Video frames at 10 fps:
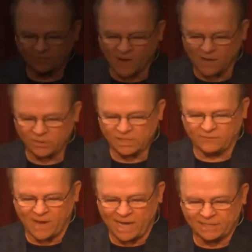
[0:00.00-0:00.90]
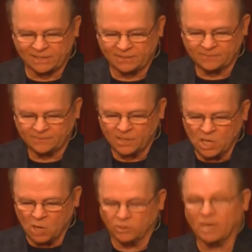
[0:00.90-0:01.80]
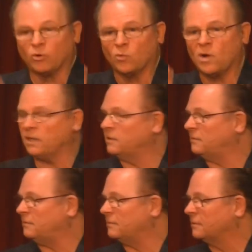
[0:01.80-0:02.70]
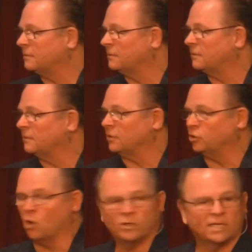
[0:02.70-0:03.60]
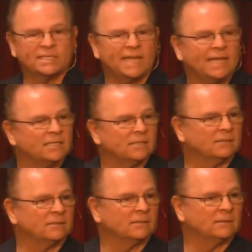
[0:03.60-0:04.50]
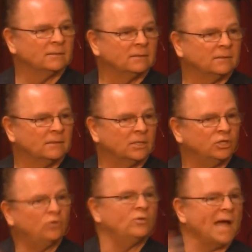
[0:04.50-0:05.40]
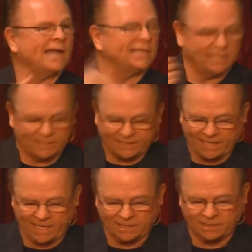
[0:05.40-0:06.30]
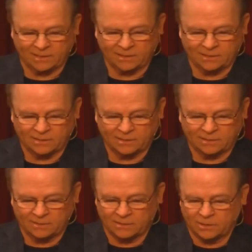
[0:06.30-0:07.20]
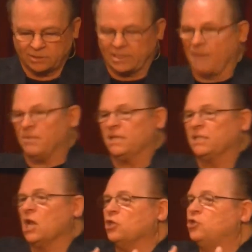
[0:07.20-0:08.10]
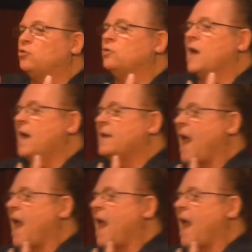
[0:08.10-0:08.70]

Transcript: the Father's advice? Number one, don't consent. Do not consent. That means do not